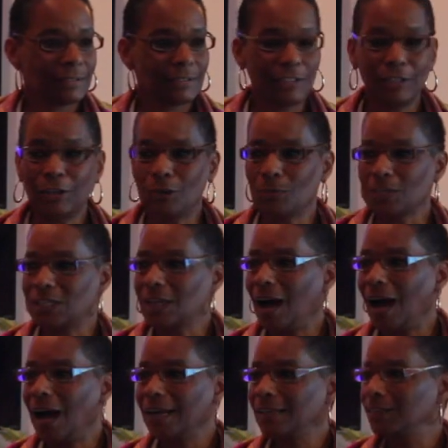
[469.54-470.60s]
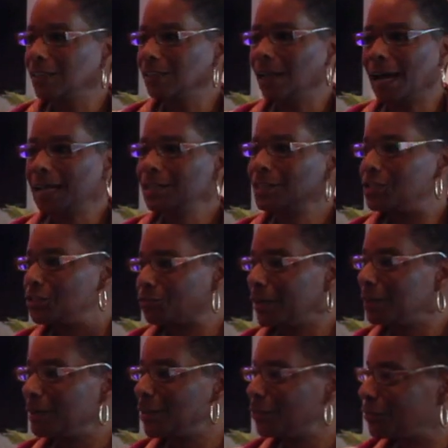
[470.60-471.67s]
You know, was God in the light
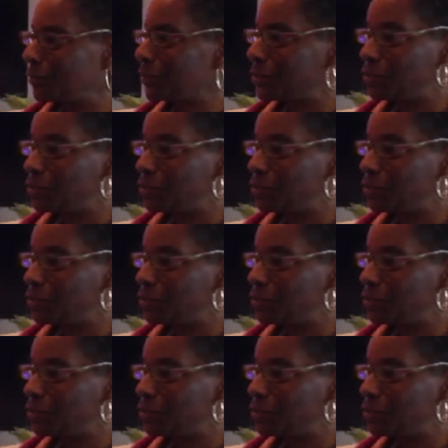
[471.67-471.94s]
streaming through the